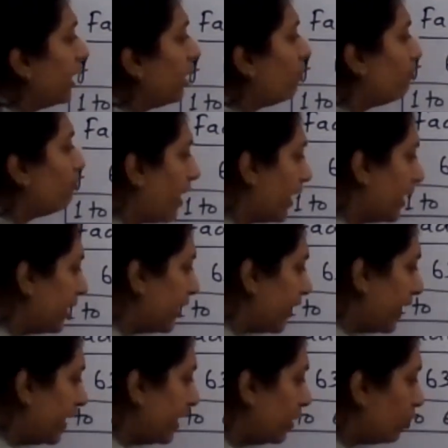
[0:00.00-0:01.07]
Now 1
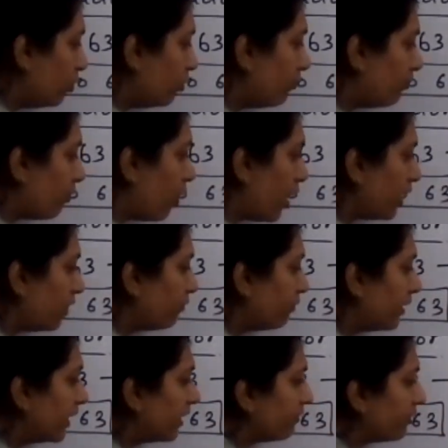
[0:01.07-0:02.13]
into what
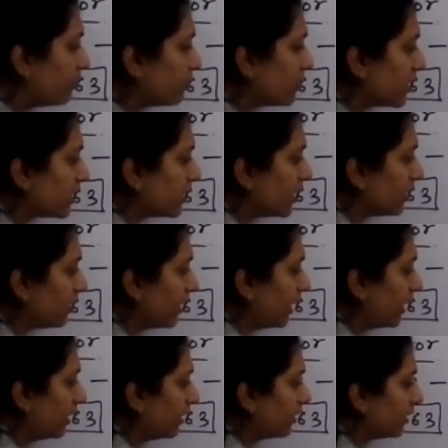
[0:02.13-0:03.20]
will give you
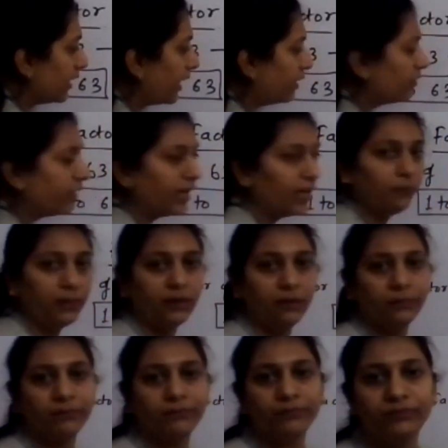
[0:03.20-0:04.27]
63? Can you tell
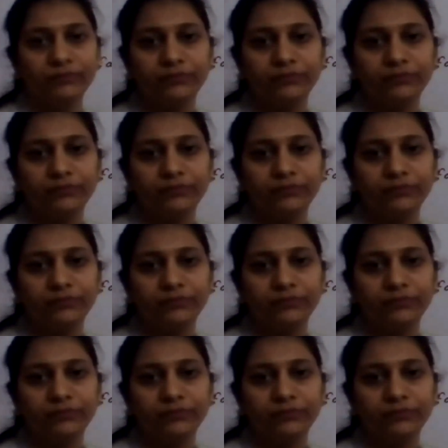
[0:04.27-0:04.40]
me?